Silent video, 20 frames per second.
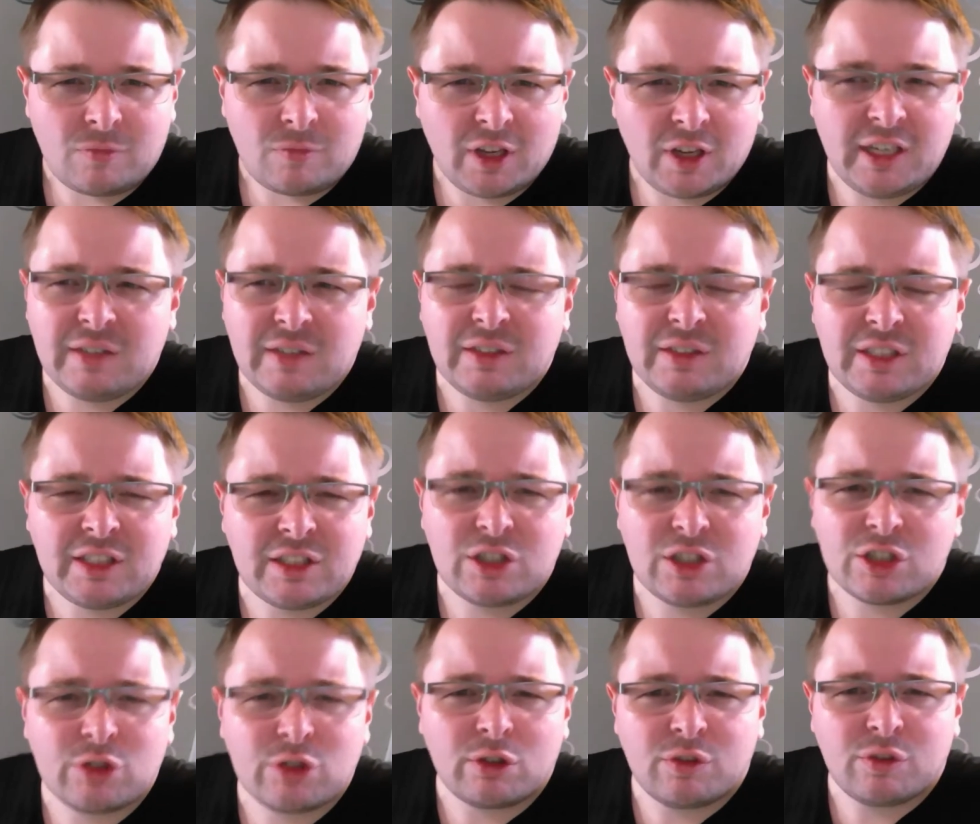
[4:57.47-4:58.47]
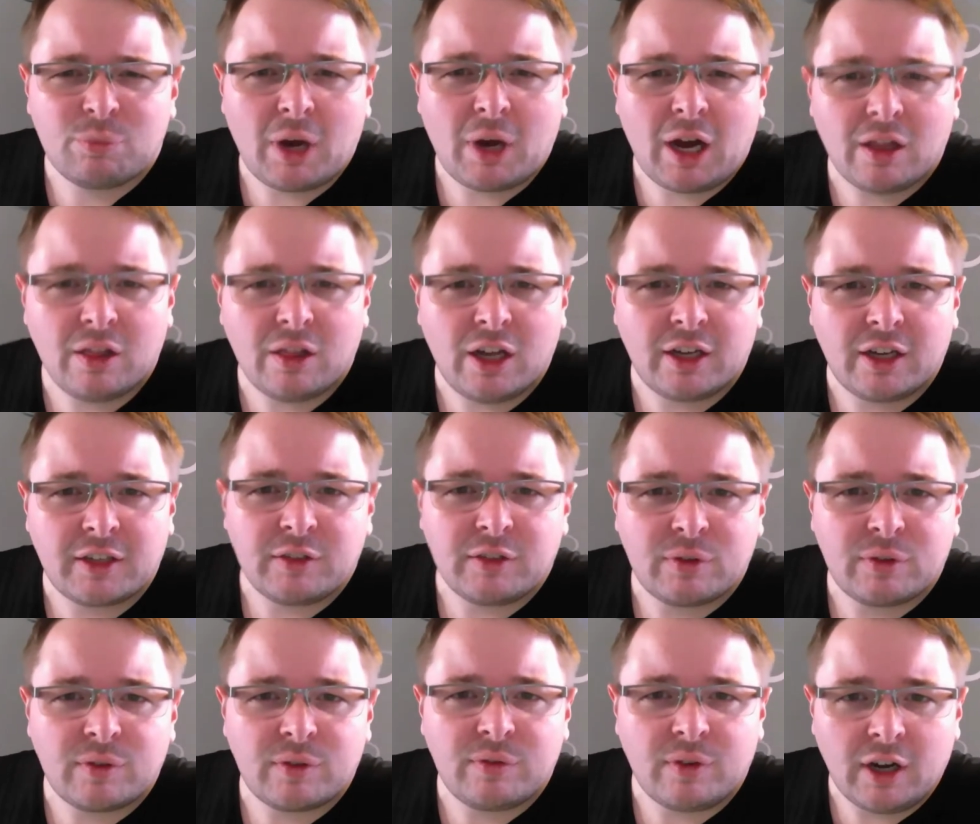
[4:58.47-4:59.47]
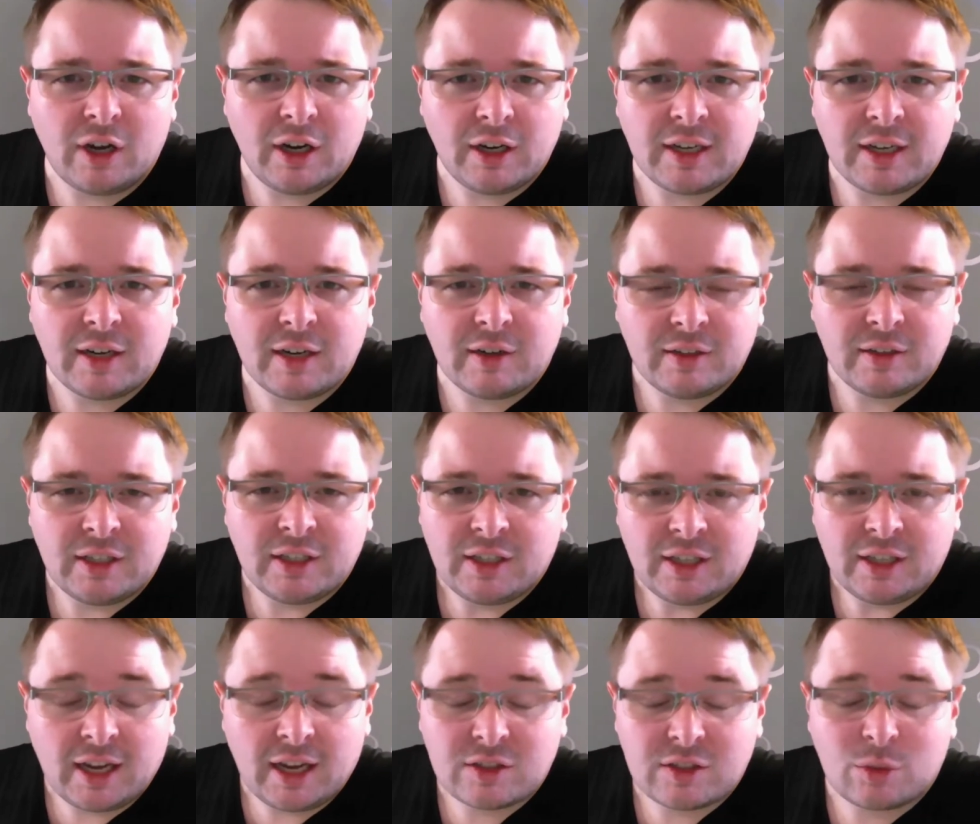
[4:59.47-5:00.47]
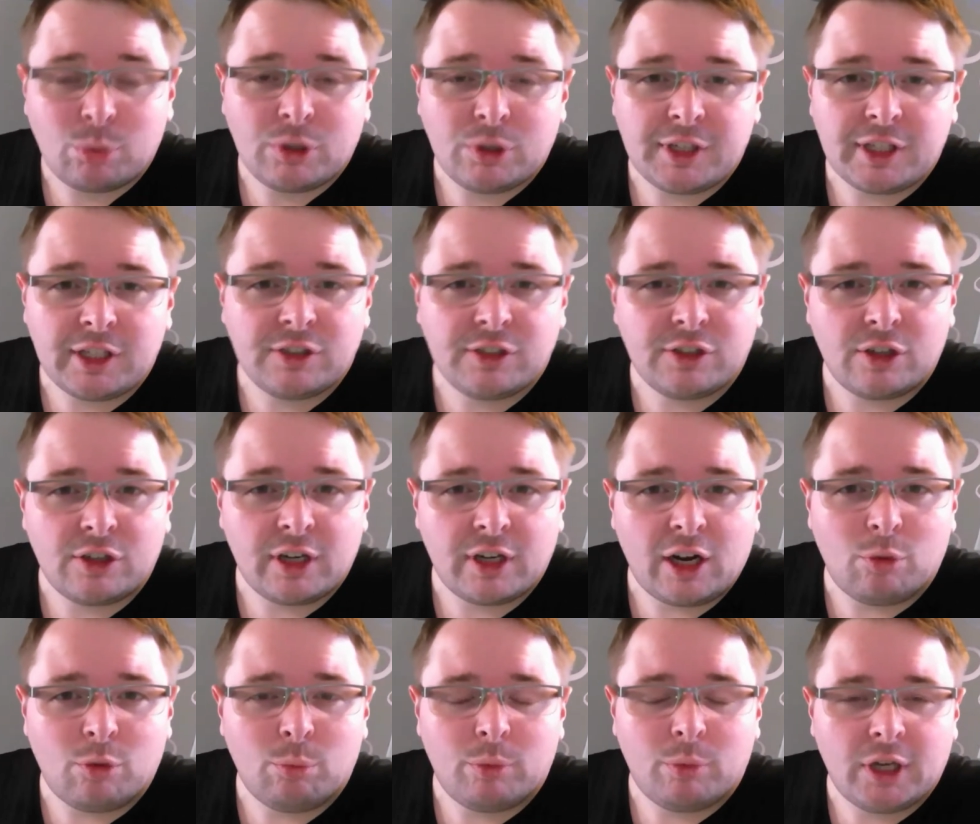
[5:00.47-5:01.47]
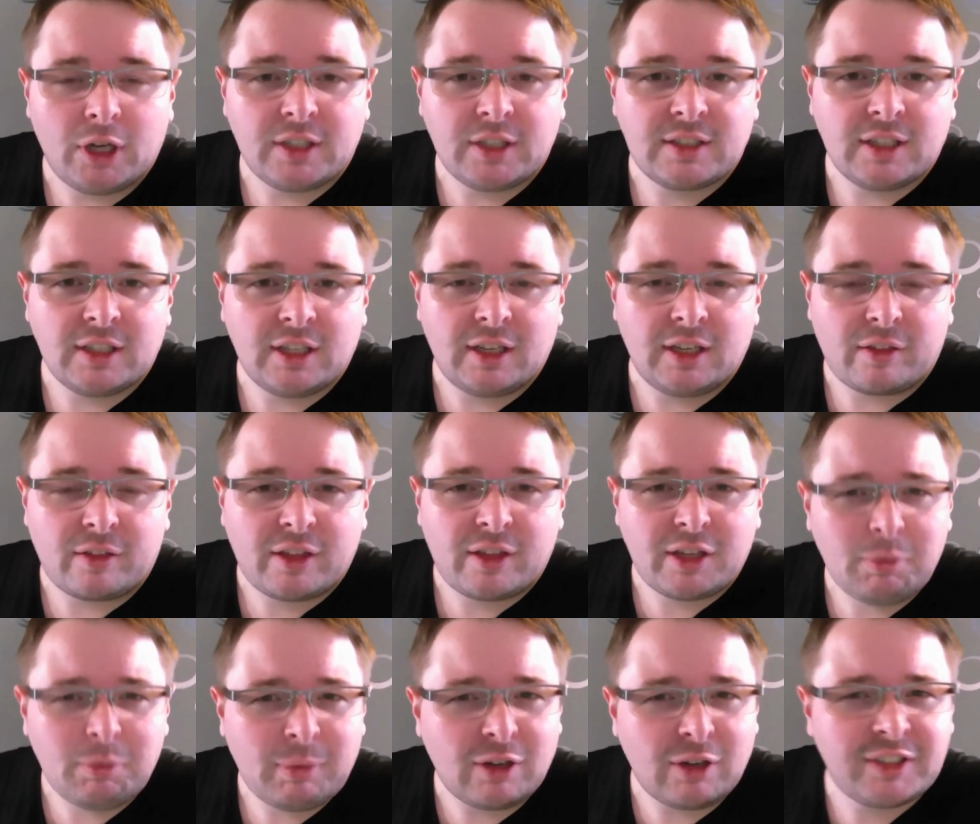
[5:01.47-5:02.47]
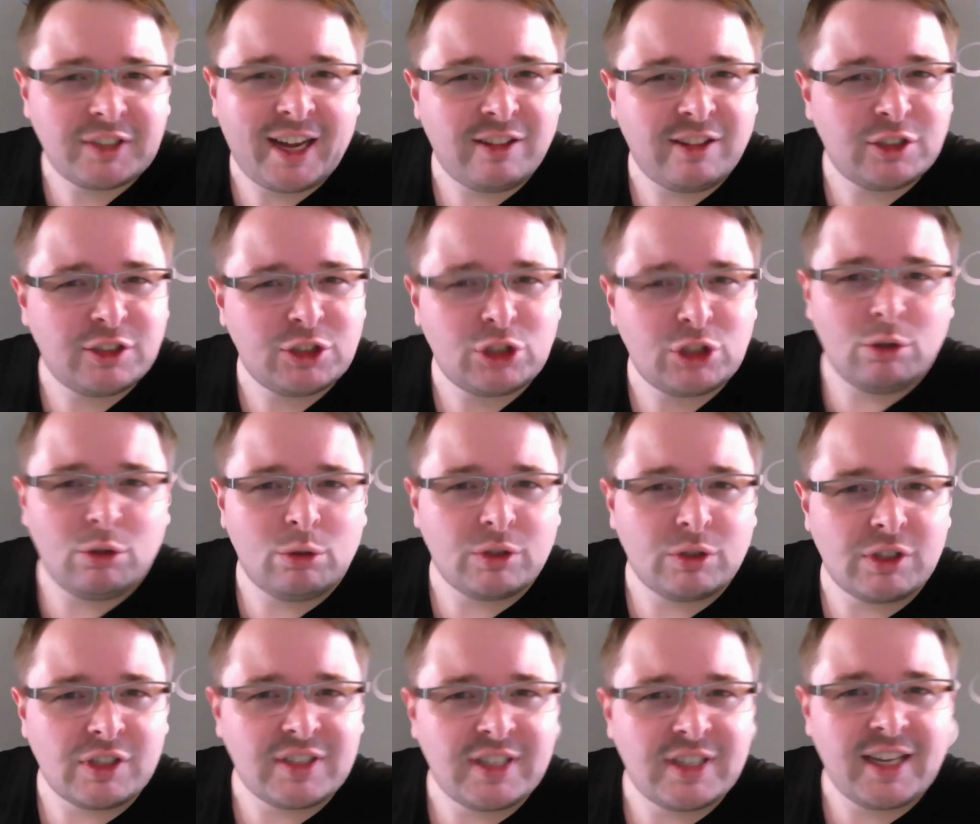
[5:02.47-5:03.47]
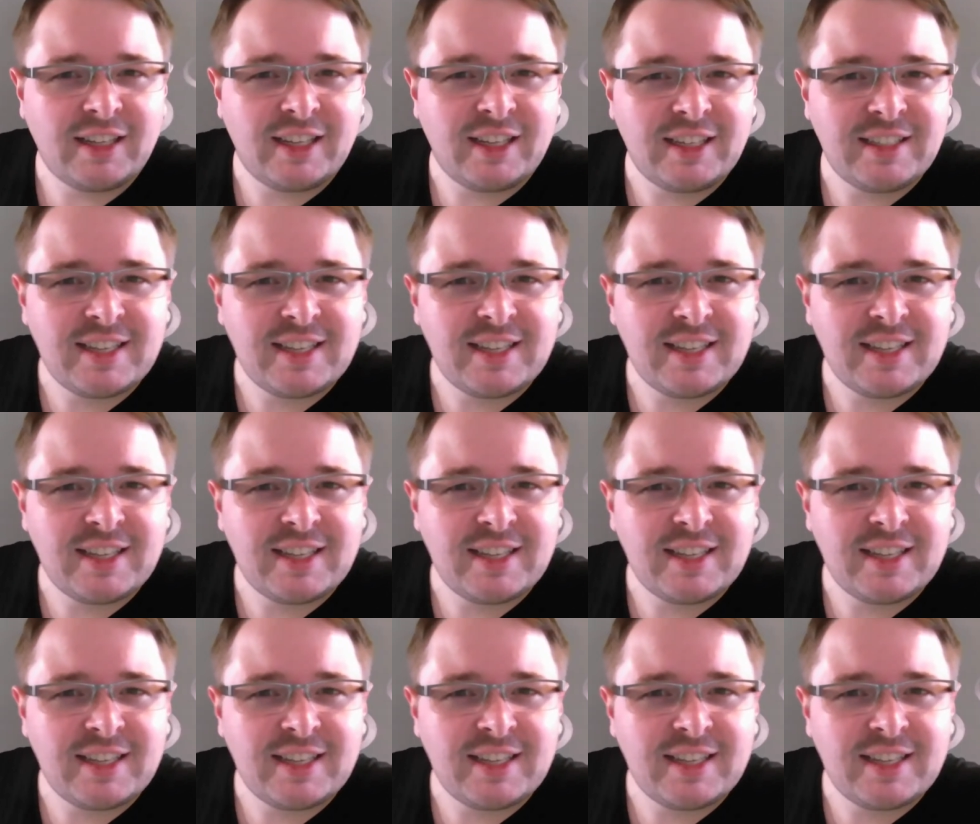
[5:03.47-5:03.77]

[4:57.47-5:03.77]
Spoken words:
and everything's just sort of potluck and for fun, and it has a pretty good turnout. But the thing about talent shows is that they